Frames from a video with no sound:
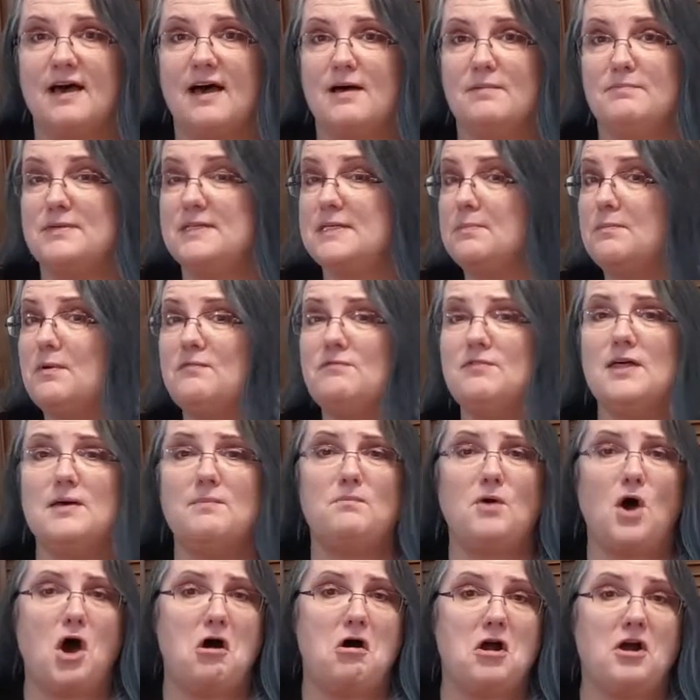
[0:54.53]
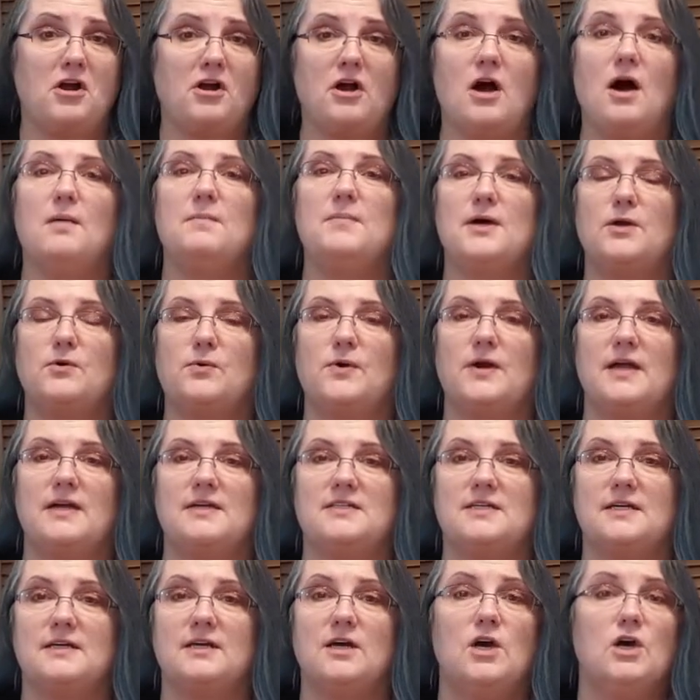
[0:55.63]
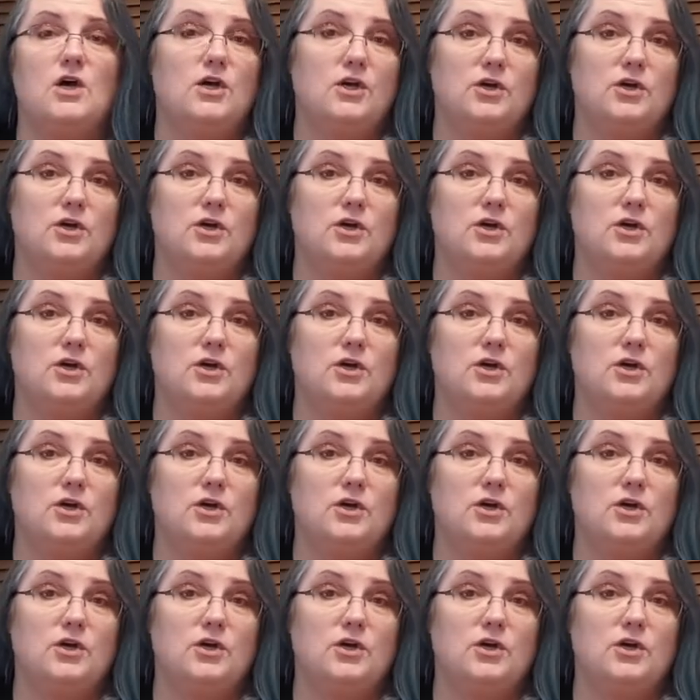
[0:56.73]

Um, some of them are combat oriented.